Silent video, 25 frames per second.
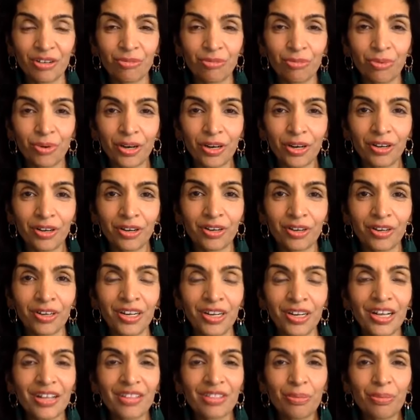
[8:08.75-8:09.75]
where
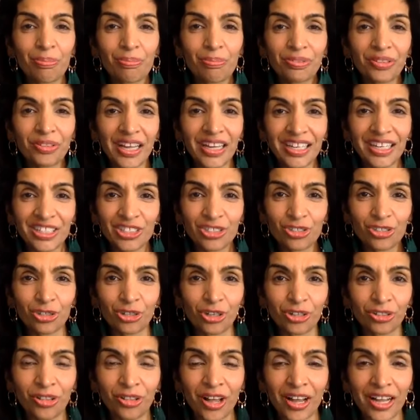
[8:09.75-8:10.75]
the planets are
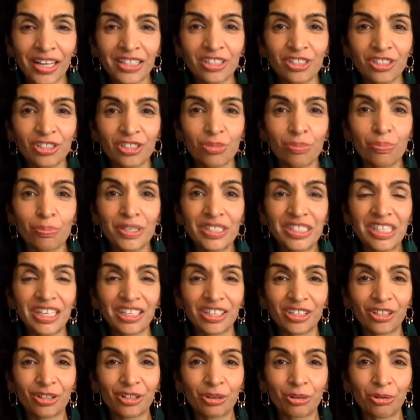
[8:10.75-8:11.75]
aligned a
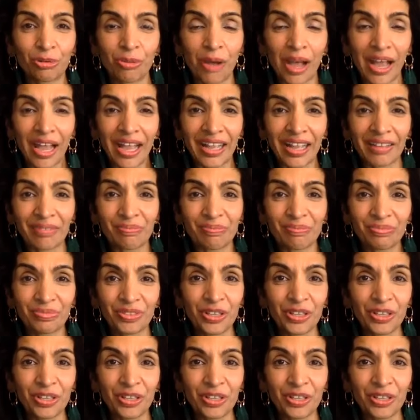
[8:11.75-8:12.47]
particular way.